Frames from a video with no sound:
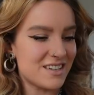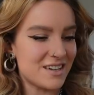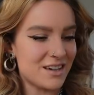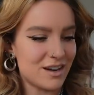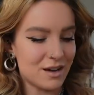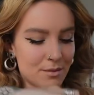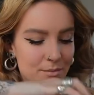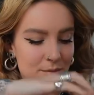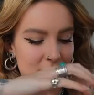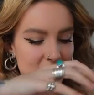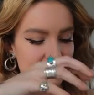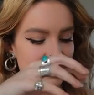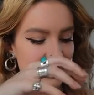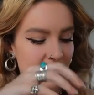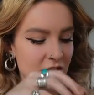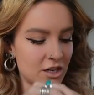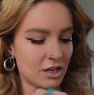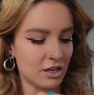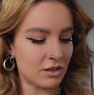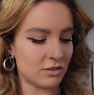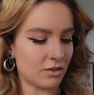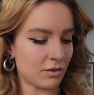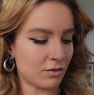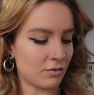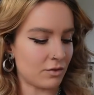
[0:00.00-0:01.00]
I'm actually going to
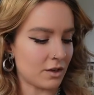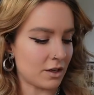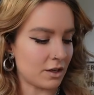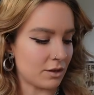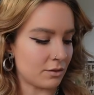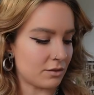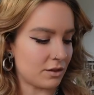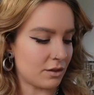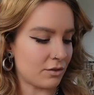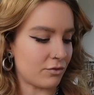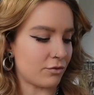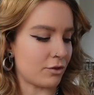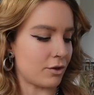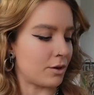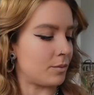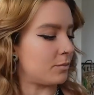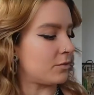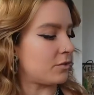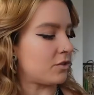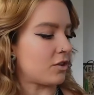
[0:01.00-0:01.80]
use something a little different.